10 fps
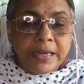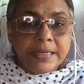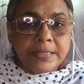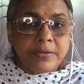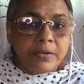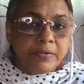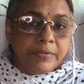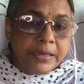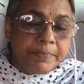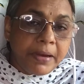rice or
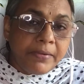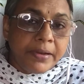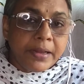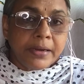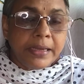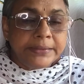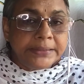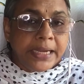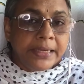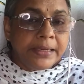wheat powder and
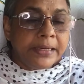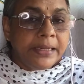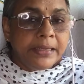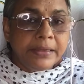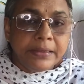jaggery,